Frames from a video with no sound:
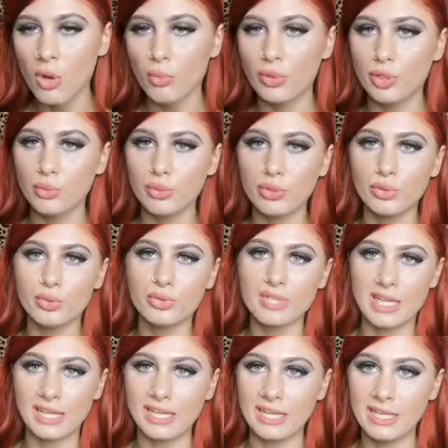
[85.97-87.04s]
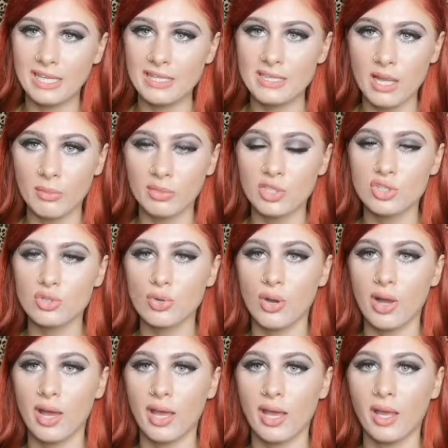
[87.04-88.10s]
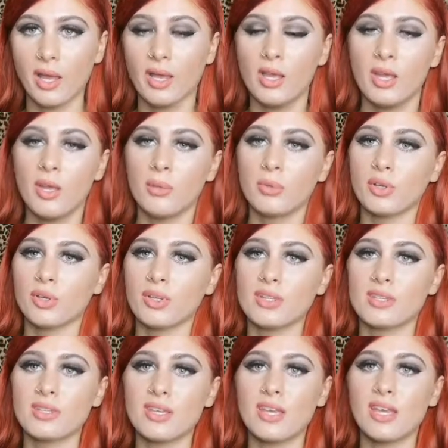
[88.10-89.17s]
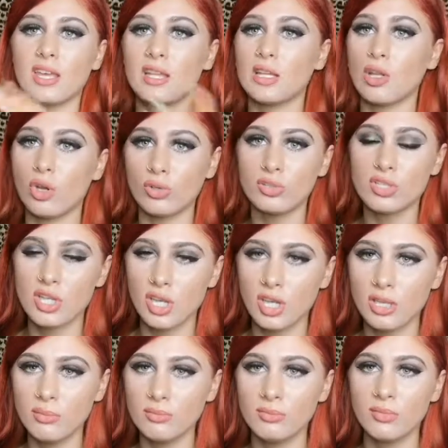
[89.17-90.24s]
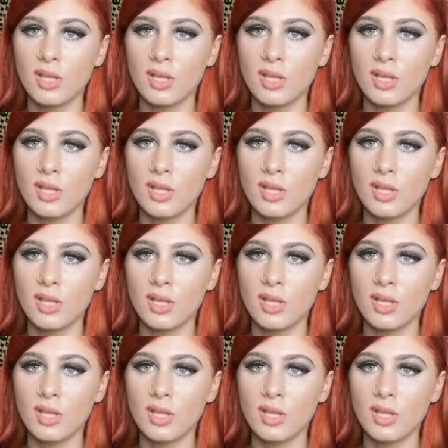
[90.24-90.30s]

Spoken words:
We don't want to cause any heat damage to our hair because in long term